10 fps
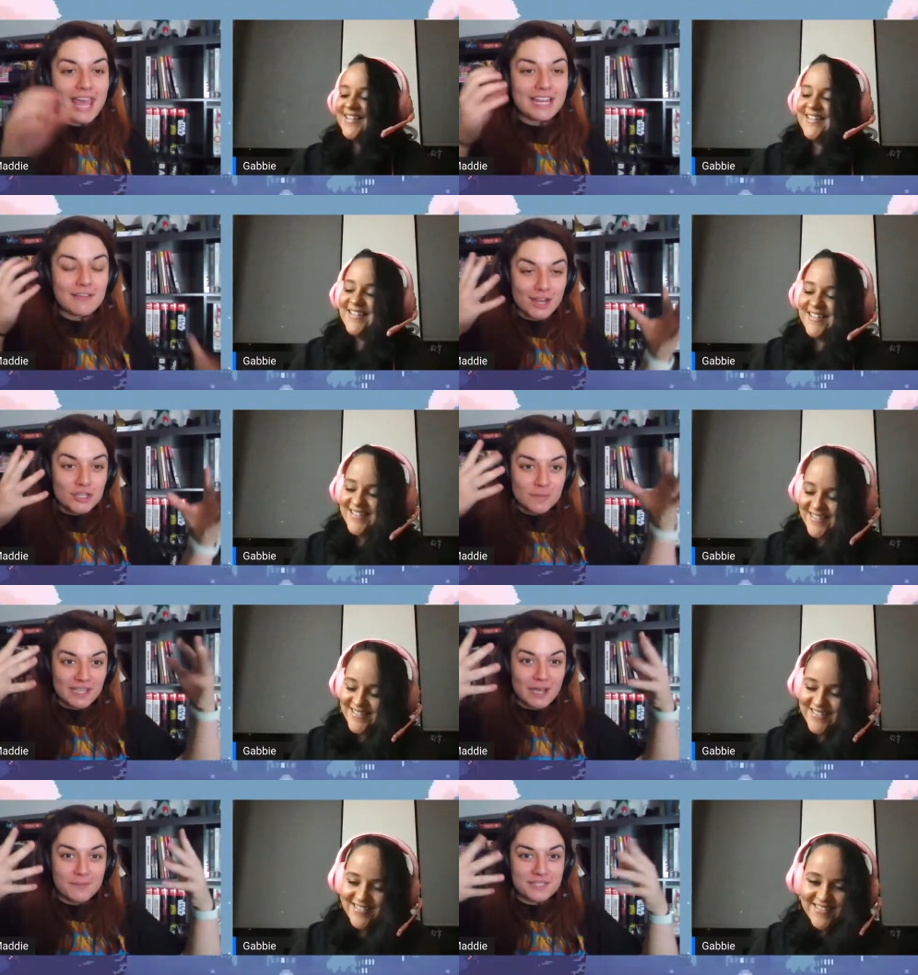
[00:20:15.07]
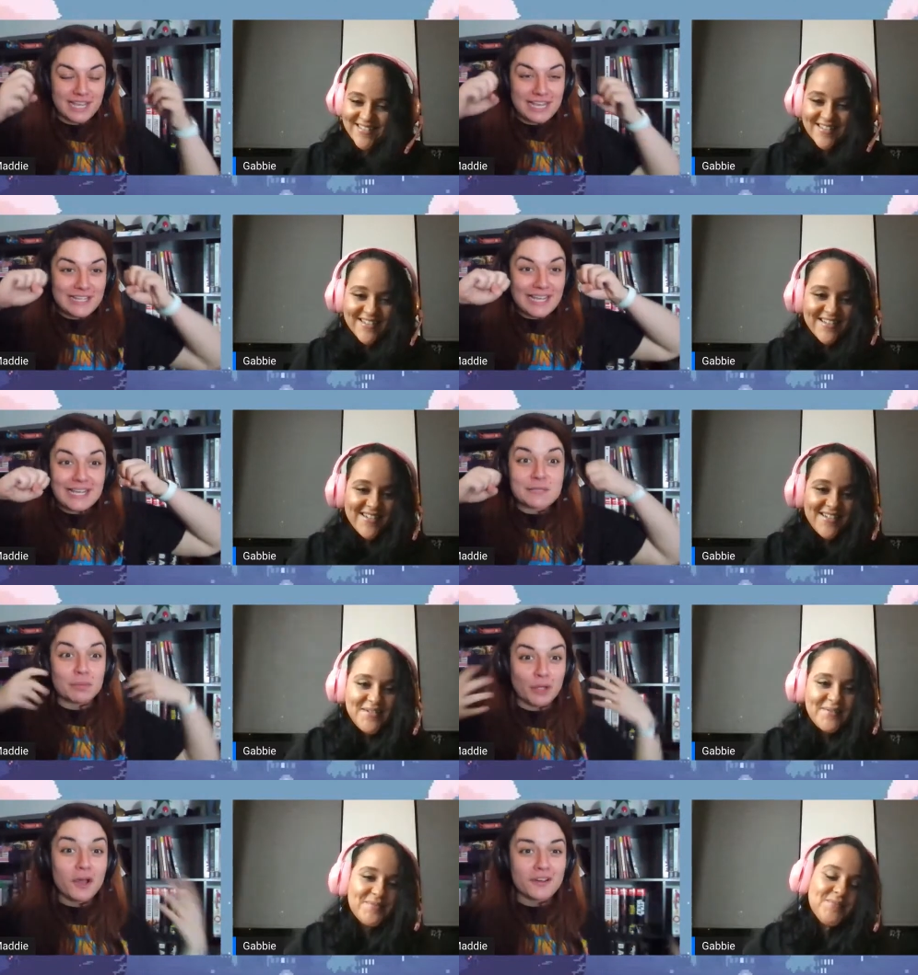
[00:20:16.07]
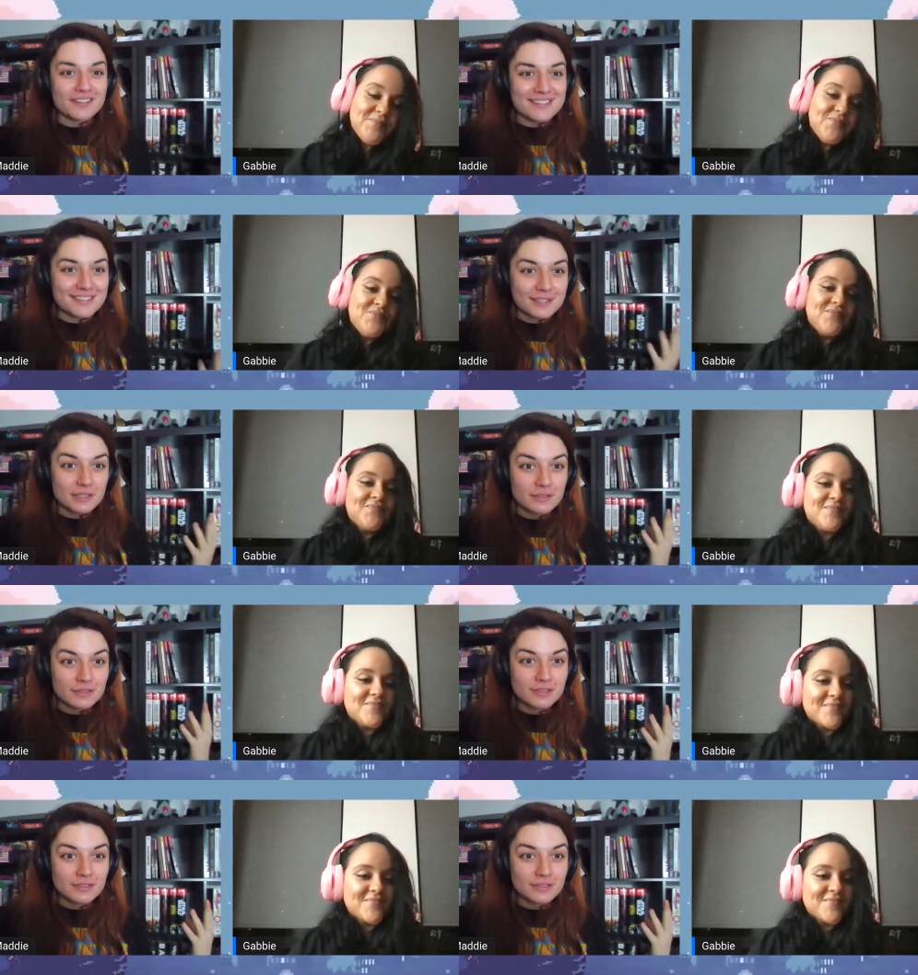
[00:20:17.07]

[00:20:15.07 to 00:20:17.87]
Speaker 1: And he eventually becomes, he, like, explodes.